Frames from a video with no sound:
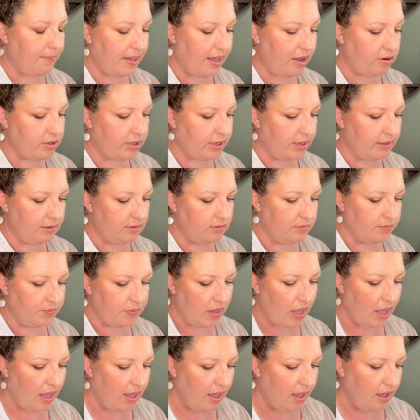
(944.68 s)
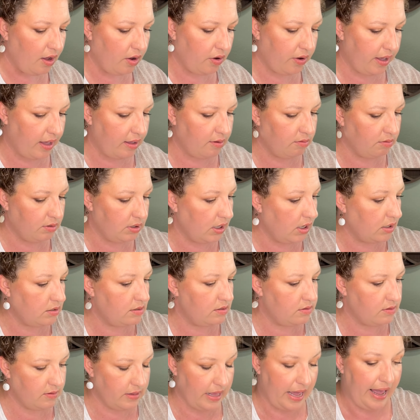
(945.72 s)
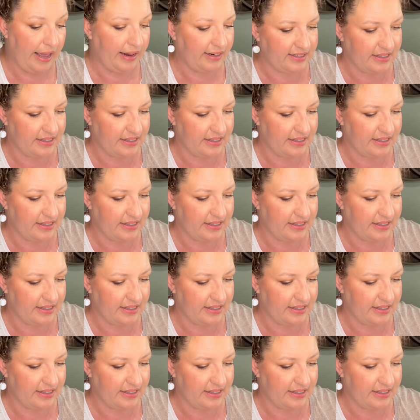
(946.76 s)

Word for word: powder. Okay, well, let's do that.